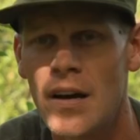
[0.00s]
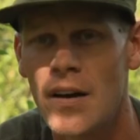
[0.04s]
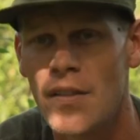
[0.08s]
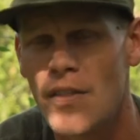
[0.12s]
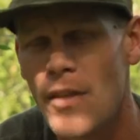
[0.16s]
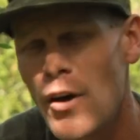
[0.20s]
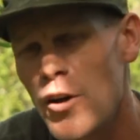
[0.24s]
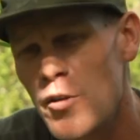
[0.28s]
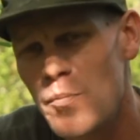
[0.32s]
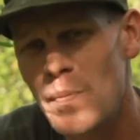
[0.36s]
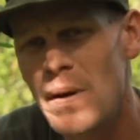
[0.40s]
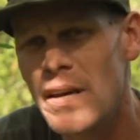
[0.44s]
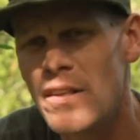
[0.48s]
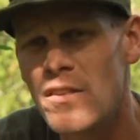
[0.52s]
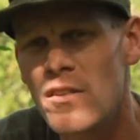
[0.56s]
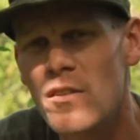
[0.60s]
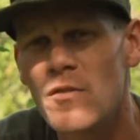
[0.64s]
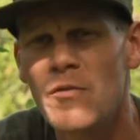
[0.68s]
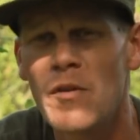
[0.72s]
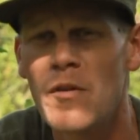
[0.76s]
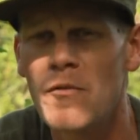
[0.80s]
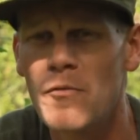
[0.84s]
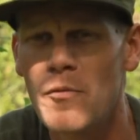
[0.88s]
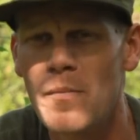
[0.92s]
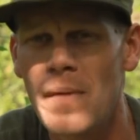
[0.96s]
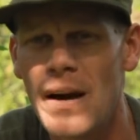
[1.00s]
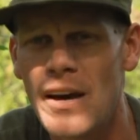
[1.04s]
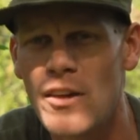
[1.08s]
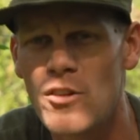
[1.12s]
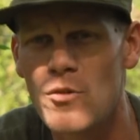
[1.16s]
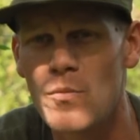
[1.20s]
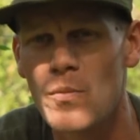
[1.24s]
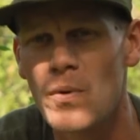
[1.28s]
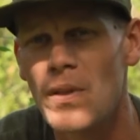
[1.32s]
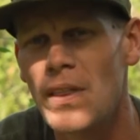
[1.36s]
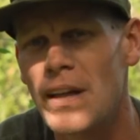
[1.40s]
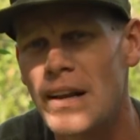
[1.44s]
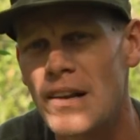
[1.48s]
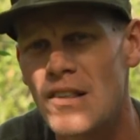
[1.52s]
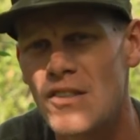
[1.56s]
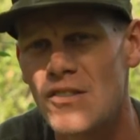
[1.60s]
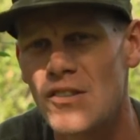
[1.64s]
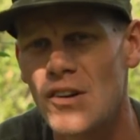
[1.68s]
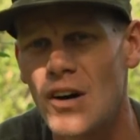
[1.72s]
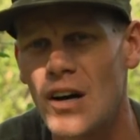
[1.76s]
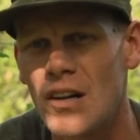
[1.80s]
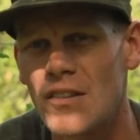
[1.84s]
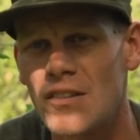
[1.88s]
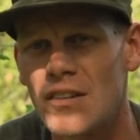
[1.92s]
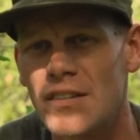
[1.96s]
Those pieces of information will then
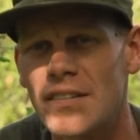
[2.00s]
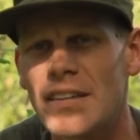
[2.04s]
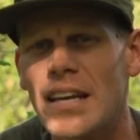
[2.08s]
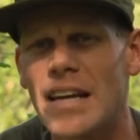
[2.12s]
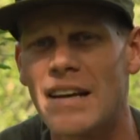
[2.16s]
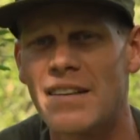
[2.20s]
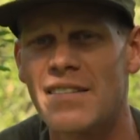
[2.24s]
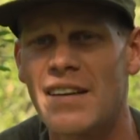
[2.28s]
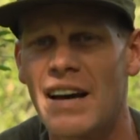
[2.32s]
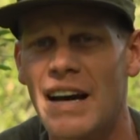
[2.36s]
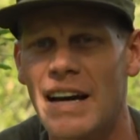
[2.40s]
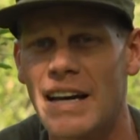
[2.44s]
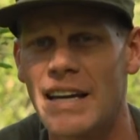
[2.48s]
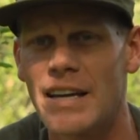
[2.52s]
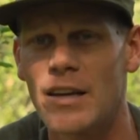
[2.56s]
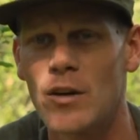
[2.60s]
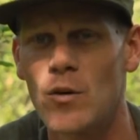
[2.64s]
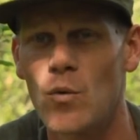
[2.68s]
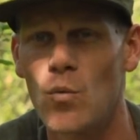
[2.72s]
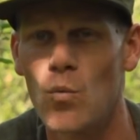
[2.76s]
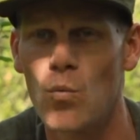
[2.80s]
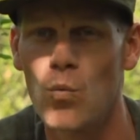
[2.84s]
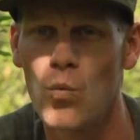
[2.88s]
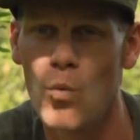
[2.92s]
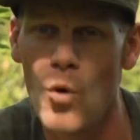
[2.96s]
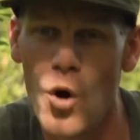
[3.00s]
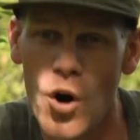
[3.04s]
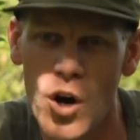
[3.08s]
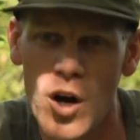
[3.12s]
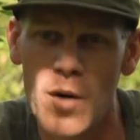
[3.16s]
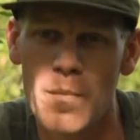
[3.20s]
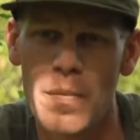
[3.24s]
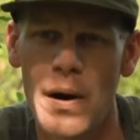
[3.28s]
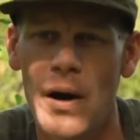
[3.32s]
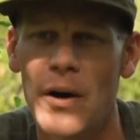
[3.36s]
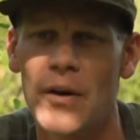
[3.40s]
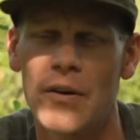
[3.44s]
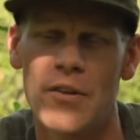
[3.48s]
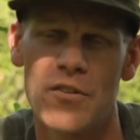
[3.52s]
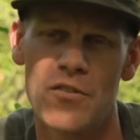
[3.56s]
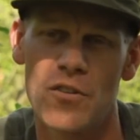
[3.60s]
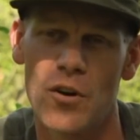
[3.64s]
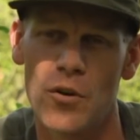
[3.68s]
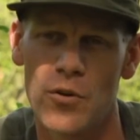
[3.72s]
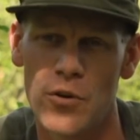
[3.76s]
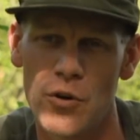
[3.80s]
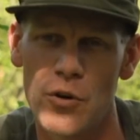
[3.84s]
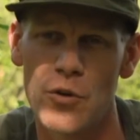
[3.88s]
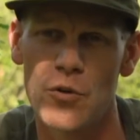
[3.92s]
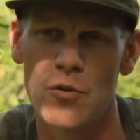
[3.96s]
start to dictate what components
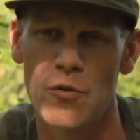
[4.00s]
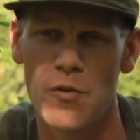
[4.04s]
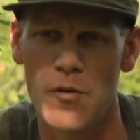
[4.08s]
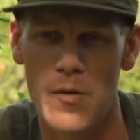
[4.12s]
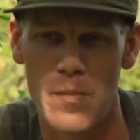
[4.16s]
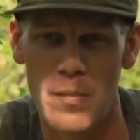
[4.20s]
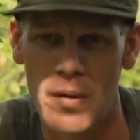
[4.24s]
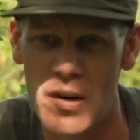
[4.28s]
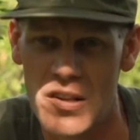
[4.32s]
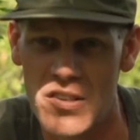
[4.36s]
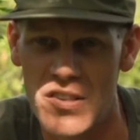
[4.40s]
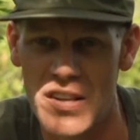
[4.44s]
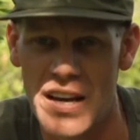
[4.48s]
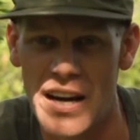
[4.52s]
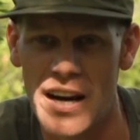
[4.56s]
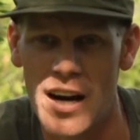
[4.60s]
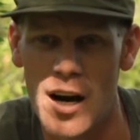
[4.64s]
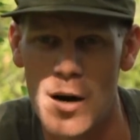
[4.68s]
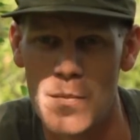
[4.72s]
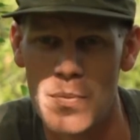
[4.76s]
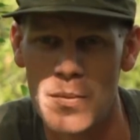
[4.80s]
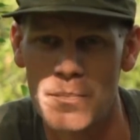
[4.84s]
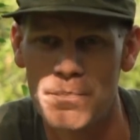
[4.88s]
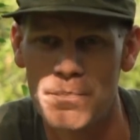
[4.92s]
I'll use within my setup.